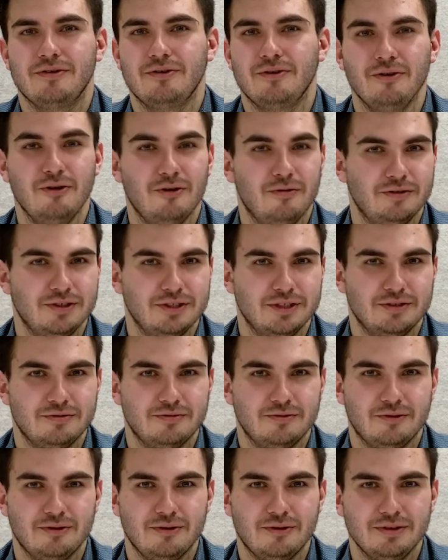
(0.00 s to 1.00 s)
all over the
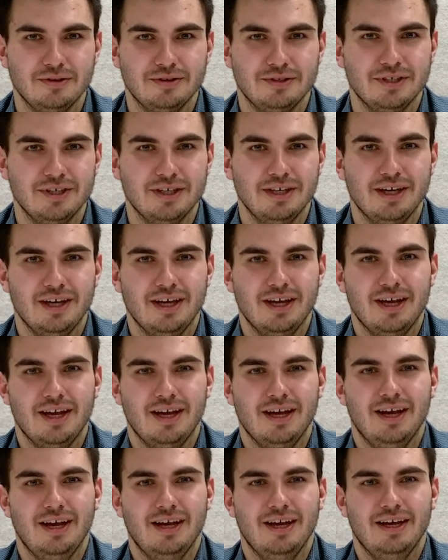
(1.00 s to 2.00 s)
world,
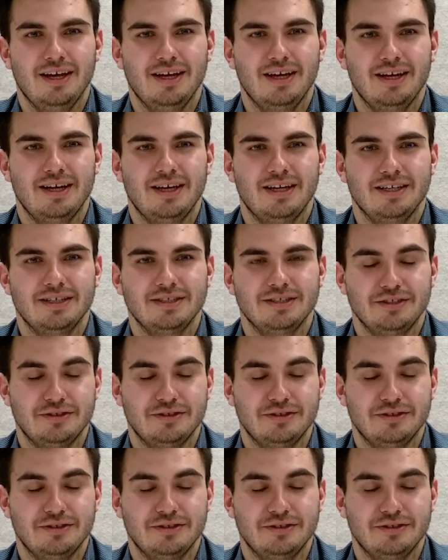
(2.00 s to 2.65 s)
and